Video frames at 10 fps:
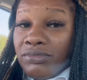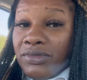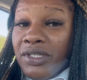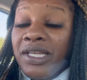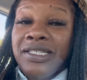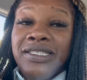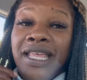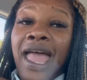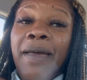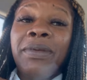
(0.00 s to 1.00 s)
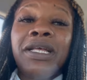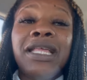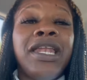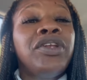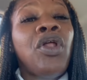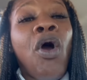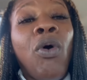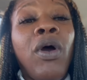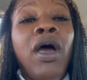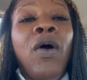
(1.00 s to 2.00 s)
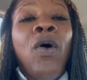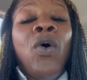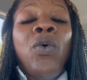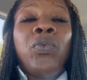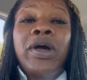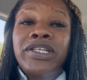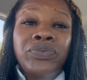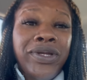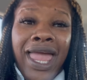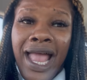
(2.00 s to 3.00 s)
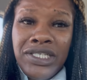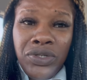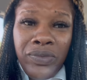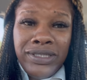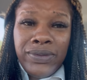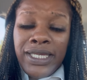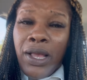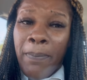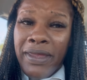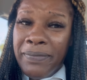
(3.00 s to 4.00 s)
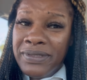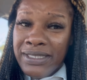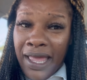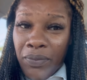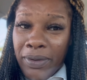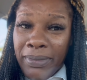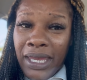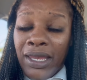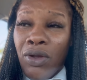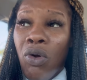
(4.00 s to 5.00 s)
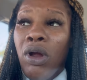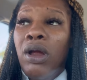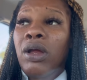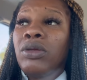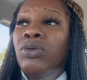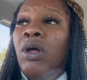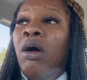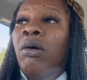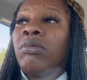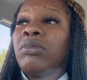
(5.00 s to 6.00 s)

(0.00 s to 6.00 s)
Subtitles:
looking sad because I didn't know what his reaction was. Was he going to be upset with me or, you know,